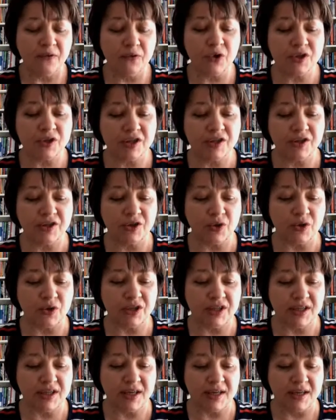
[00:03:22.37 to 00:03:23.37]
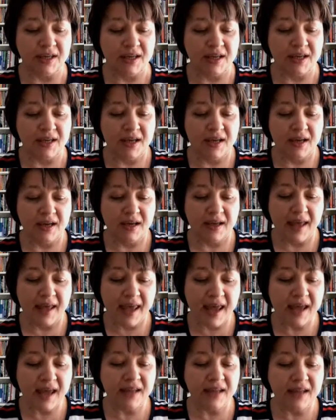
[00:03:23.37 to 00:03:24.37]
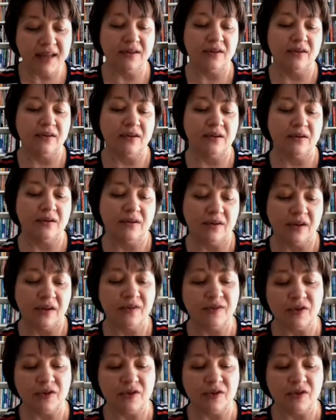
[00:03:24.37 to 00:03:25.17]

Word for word: verses 38 uh, and